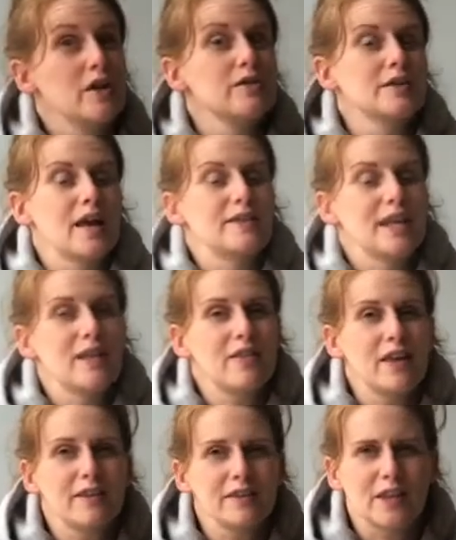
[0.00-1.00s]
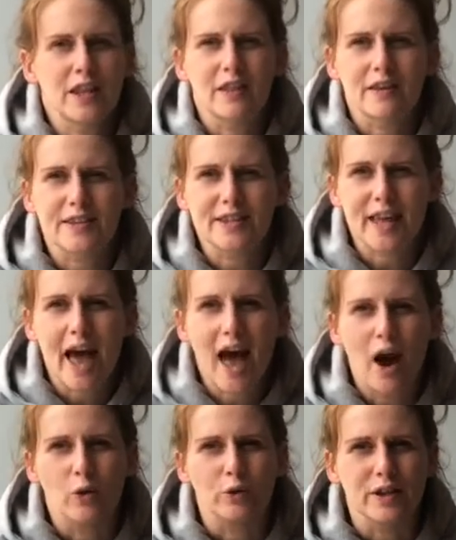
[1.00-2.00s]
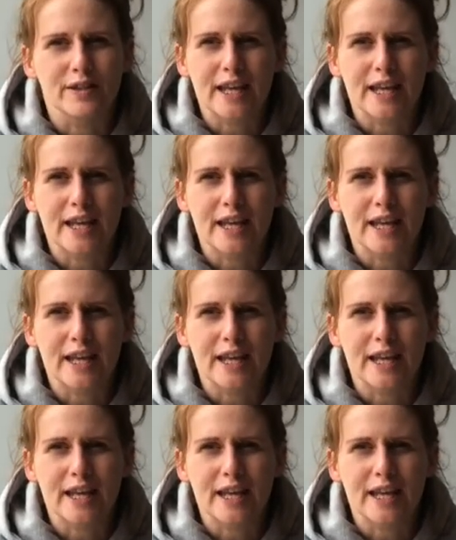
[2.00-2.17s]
says he thinks that the sound is